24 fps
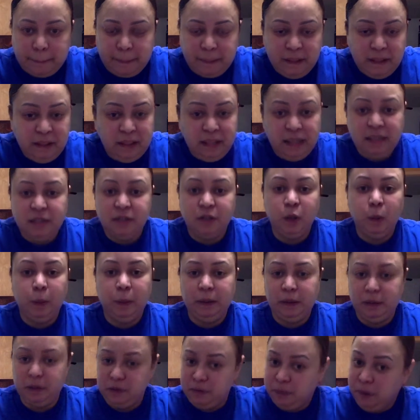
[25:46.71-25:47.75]
And that's
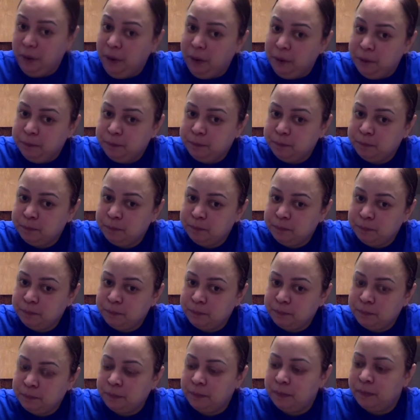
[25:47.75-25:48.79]
nobody's fault.
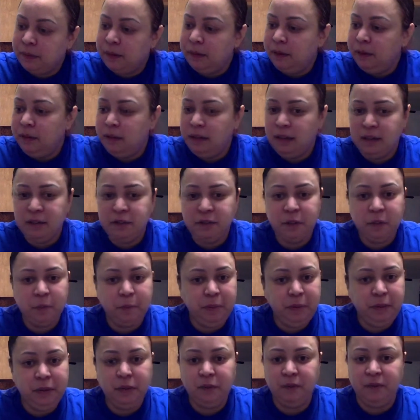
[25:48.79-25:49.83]
That's just
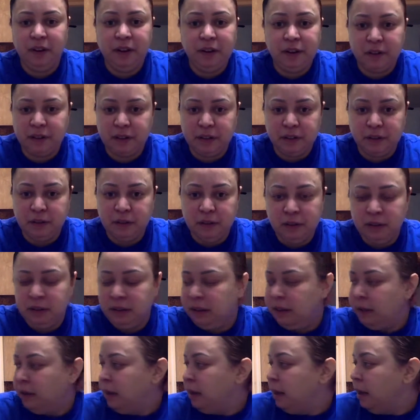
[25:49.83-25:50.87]
being a veteran.
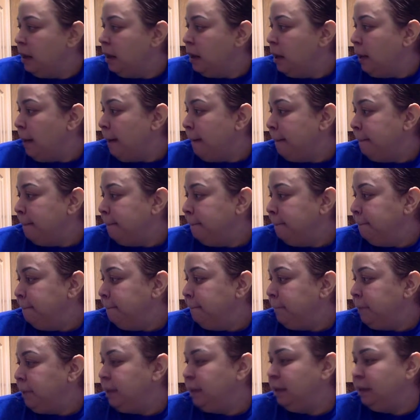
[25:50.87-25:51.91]

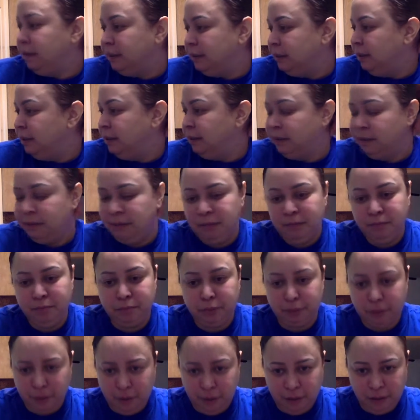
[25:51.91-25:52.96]
But,
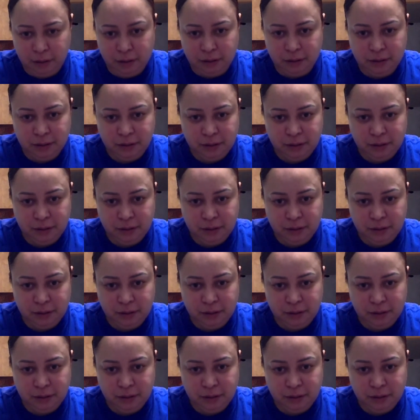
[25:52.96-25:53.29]
bruh.